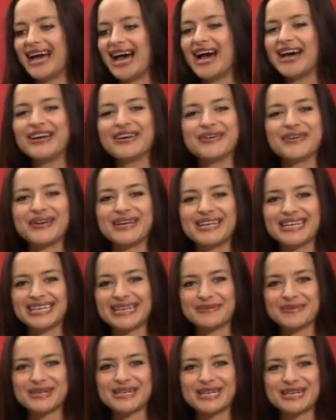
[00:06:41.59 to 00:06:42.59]
honoring
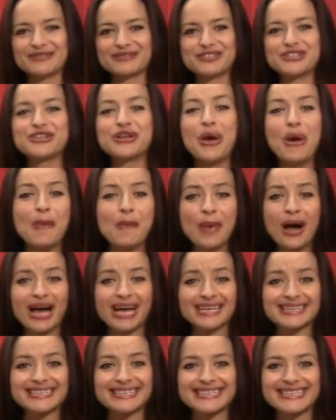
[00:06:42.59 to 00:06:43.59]
themselves so
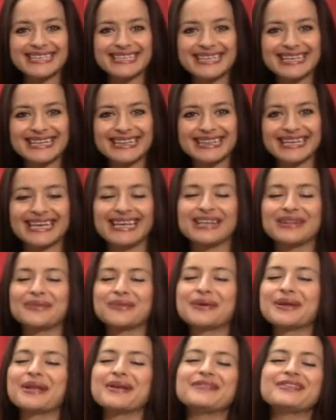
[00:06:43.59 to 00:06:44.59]
much that
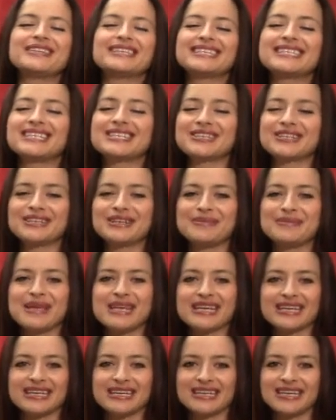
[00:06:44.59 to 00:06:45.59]
whatever decision they
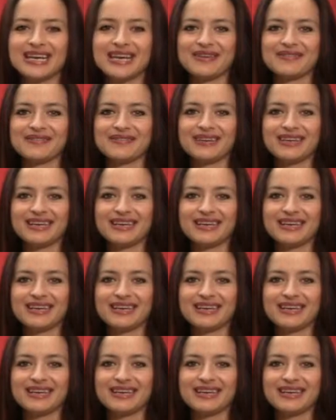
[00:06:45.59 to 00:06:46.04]
make in their life